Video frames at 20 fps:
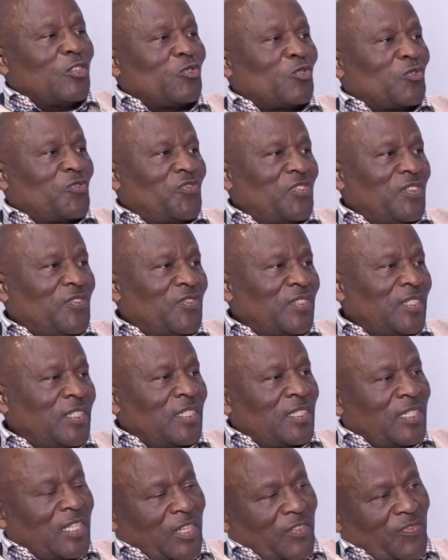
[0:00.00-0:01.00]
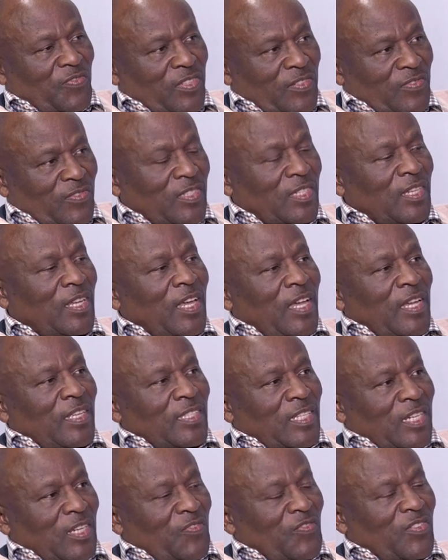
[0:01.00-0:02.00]
50, 350.
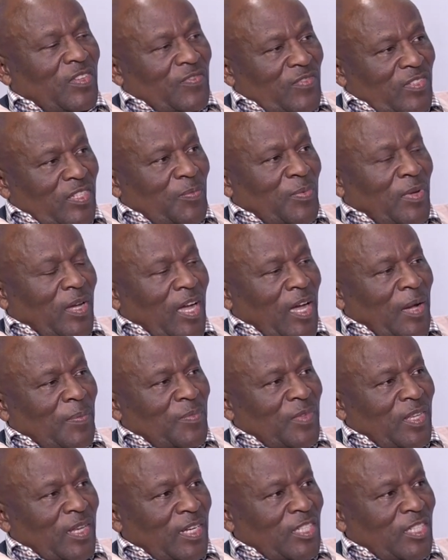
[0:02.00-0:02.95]
350 become the